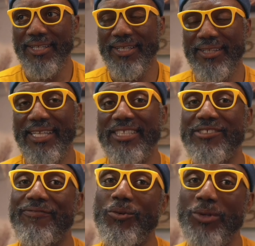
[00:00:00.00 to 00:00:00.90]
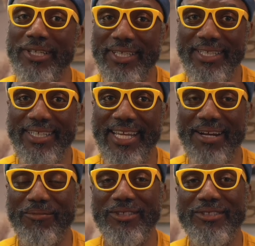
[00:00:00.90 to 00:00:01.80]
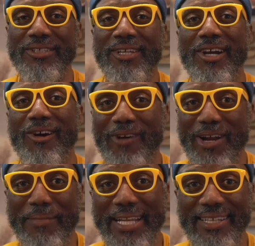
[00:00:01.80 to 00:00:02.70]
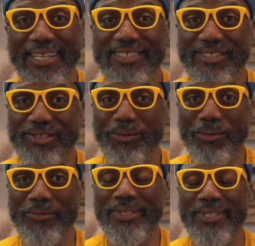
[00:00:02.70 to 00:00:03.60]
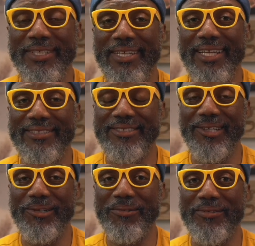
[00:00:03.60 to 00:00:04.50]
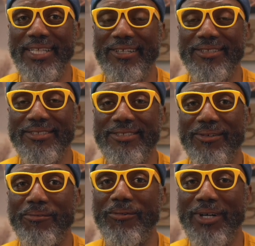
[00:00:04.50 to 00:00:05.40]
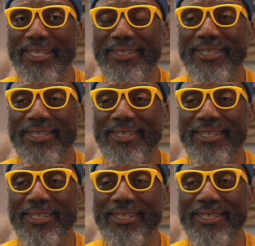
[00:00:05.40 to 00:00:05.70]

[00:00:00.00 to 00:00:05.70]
There's four cameras around my desk total. And so there's one,